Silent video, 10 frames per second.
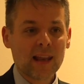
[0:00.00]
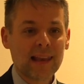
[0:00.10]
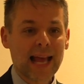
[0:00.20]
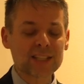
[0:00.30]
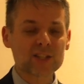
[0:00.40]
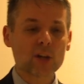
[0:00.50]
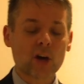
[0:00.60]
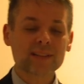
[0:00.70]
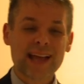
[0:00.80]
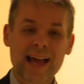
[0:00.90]
let's
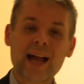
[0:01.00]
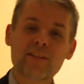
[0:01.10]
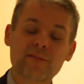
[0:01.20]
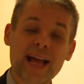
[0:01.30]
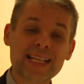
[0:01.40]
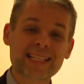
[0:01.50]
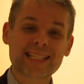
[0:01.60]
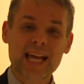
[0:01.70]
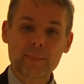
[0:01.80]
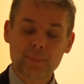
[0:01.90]
not have a
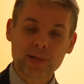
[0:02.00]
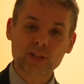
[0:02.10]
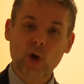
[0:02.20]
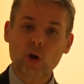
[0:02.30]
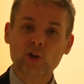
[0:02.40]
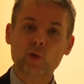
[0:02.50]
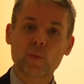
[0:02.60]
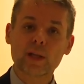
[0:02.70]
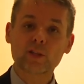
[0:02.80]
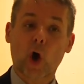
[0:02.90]
separate
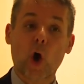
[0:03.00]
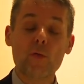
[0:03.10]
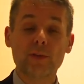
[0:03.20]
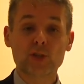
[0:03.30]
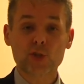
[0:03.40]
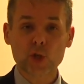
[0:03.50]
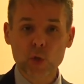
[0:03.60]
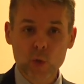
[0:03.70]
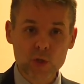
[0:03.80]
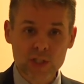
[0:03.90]
document on the
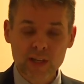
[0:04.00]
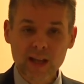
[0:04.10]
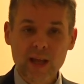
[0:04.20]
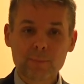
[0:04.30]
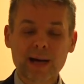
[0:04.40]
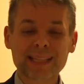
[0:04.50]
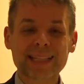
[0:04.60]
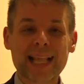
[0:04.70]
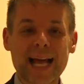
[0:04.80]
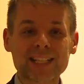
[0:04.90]
Jews, but
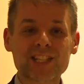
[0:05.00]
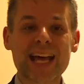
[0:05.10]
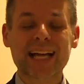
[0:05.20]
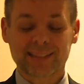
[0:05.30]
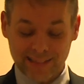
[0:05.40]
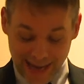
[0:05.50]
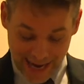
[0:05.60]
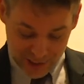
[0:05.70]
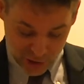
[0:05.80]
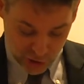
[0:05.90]
let's
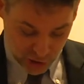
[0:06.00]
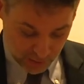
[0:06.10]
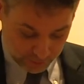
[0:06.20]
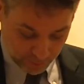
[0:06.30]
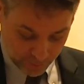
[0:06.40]
attach